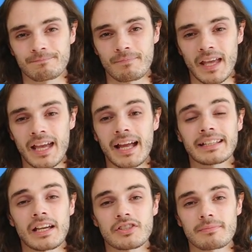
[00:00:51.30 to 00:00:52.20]
And in case
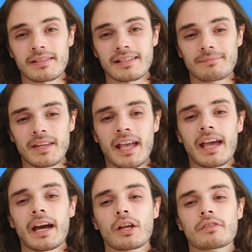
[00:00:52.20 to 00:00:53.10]
you missed it, head
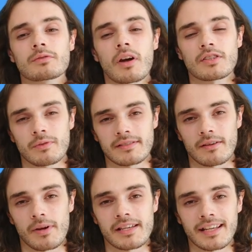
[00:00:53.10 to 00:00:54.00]
over to our Twitter where you
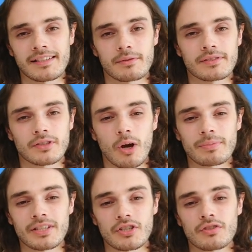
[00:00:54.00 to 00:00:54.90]
can enter into a
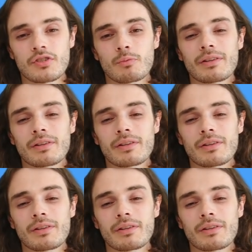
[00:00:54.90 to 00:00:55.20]
competition to win